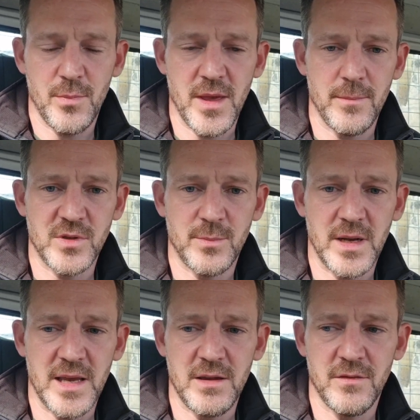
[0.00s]
them to
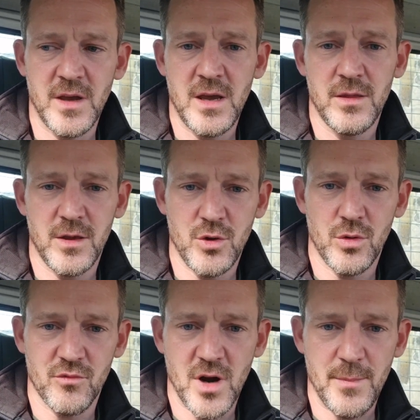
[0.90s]
believe that
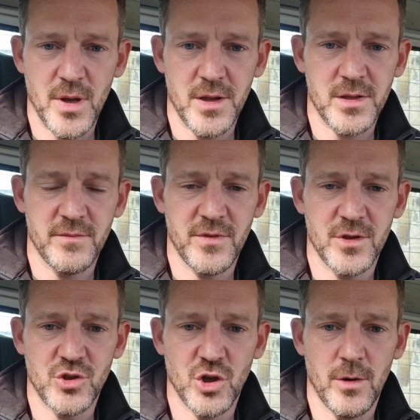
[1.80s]
you're the right person for
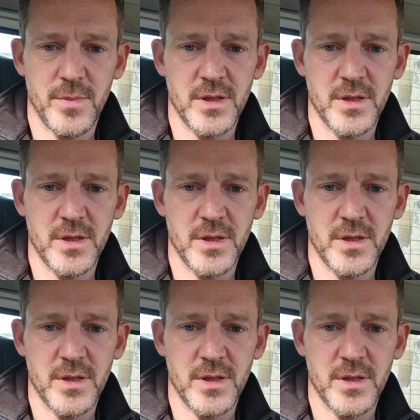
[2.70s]
the job.